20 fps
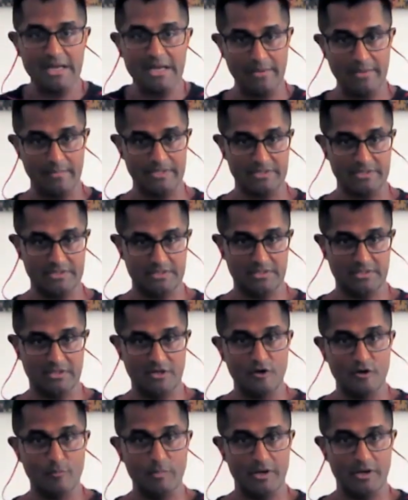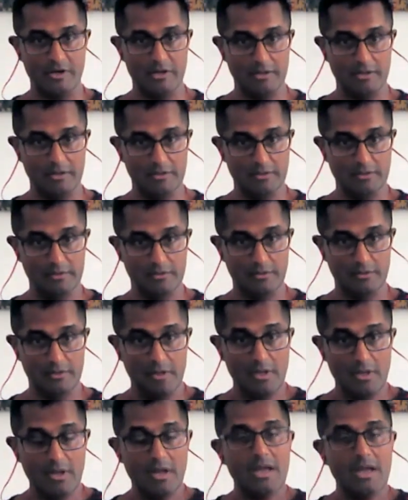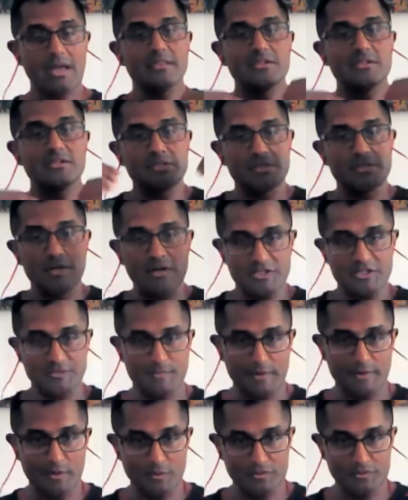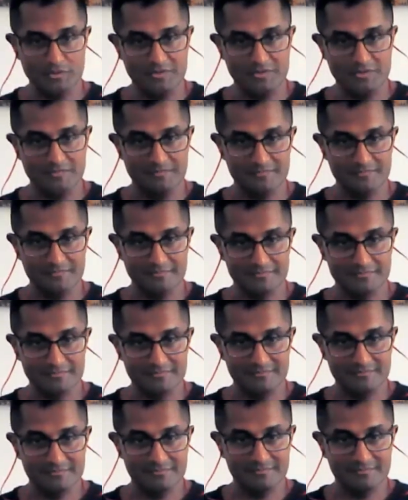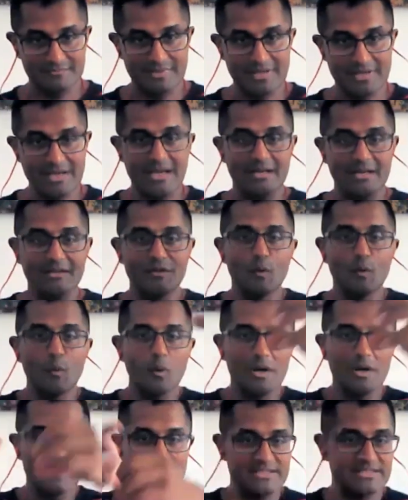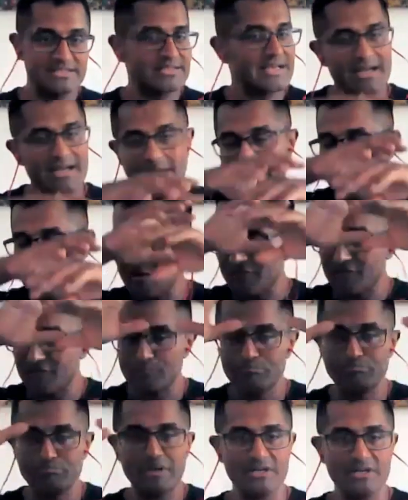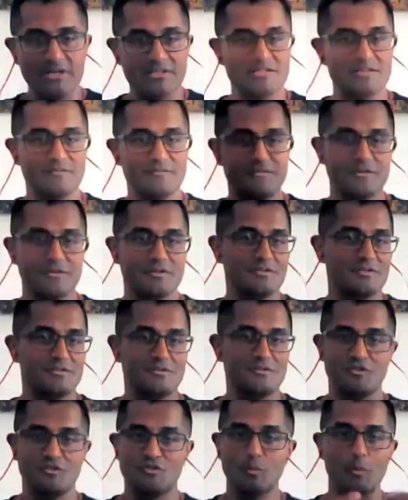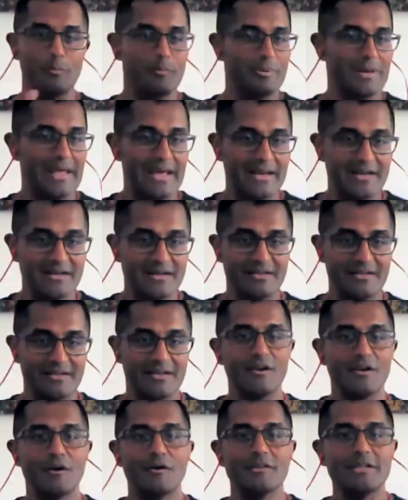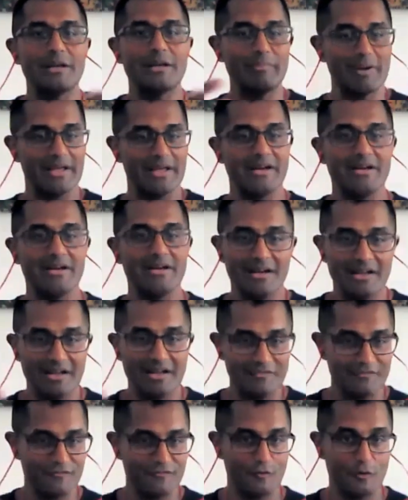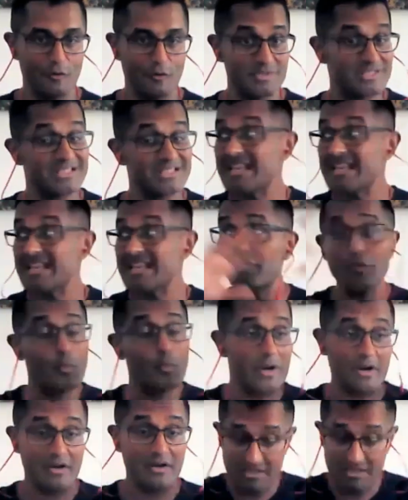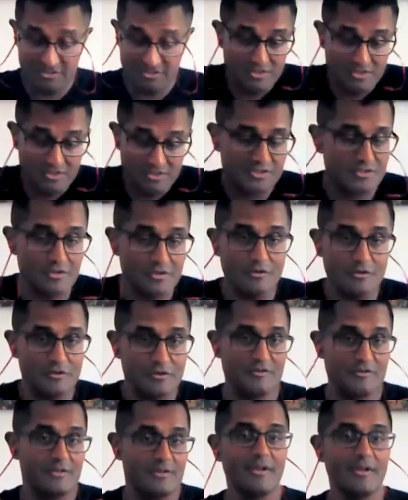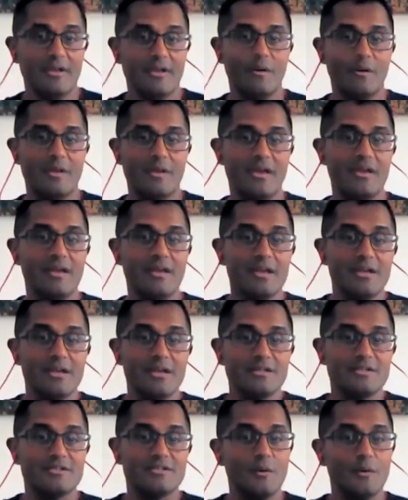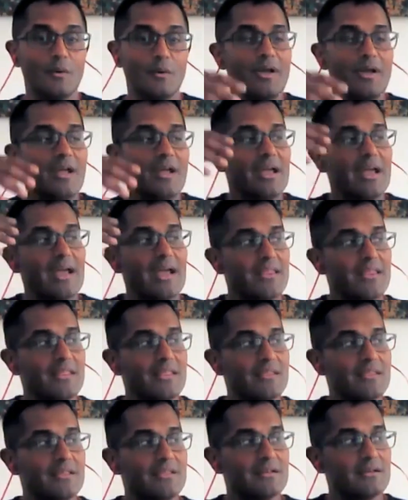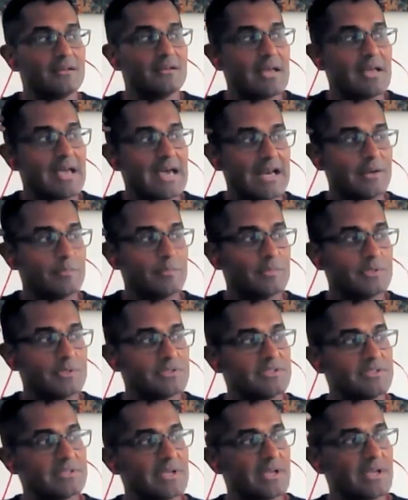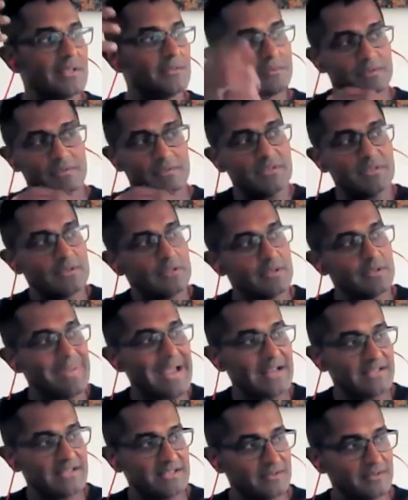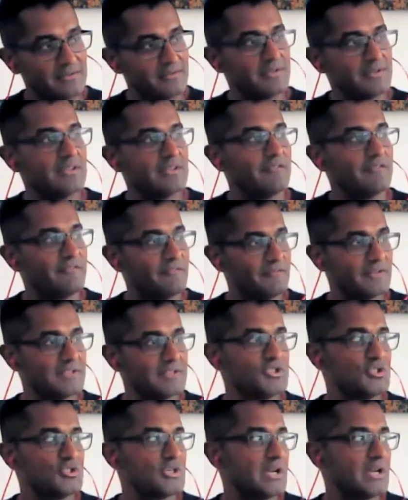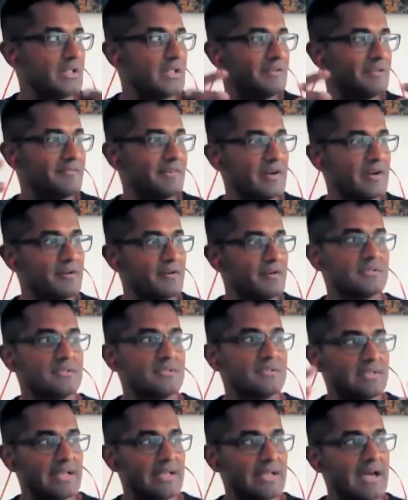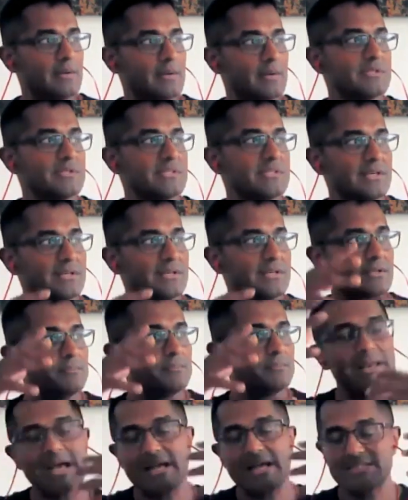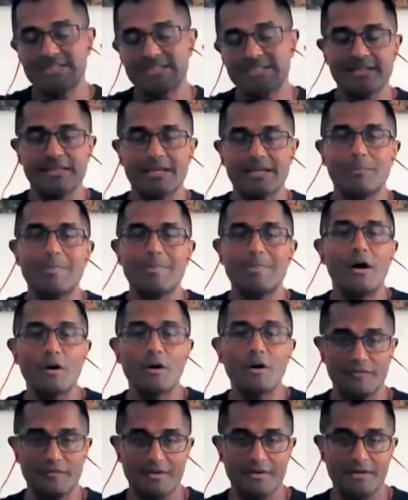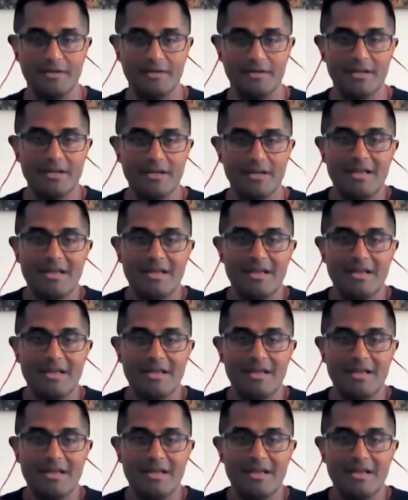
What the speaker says: our elements in our body, and the star explodes and coalesces after billions of years to a planet, and on that planet life forms, it's everywhere. It's not just on Earth, okay? So, and the animals and the bacteria, the fungi, the viruses, the animals, the plants that come out of it,